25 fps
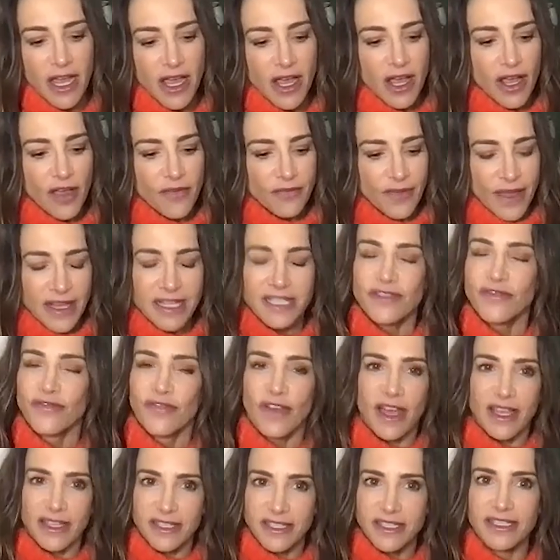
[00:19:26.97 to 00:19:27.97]
That's
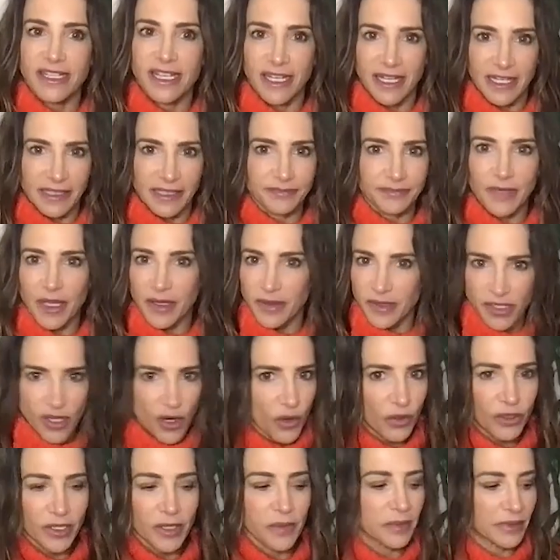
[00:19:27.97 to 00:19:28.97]
fascinating. I totally
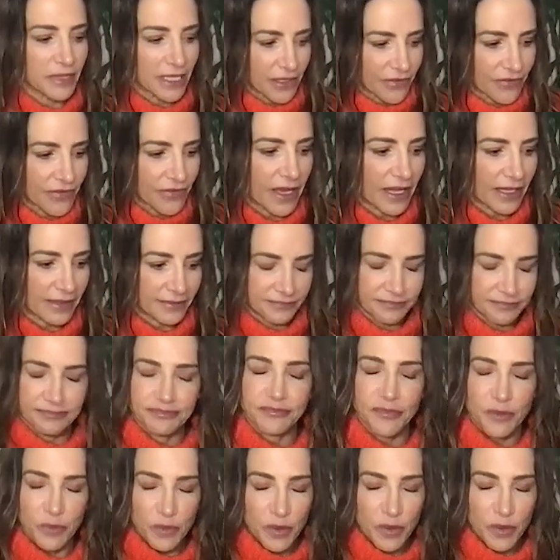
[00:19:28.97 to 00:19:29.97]
believe that.
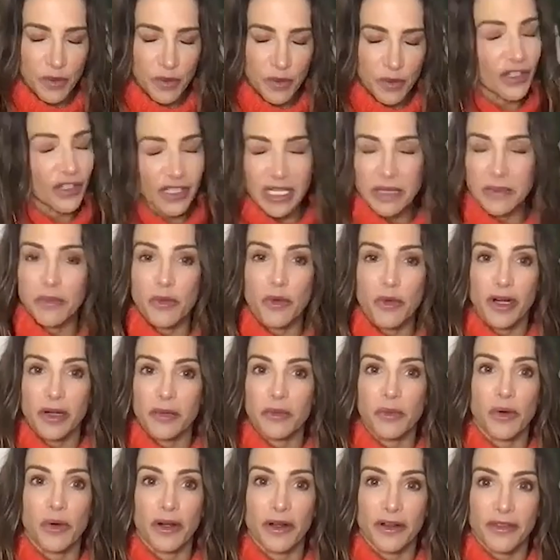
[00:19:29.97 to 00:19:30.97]
We're learning more and
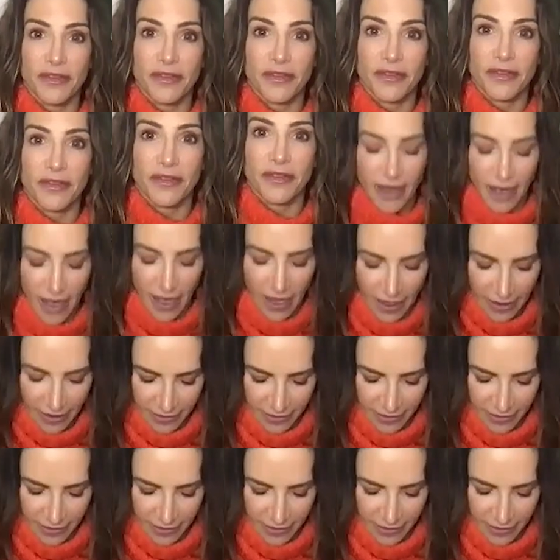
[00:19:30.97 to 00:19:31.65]
more, thank God,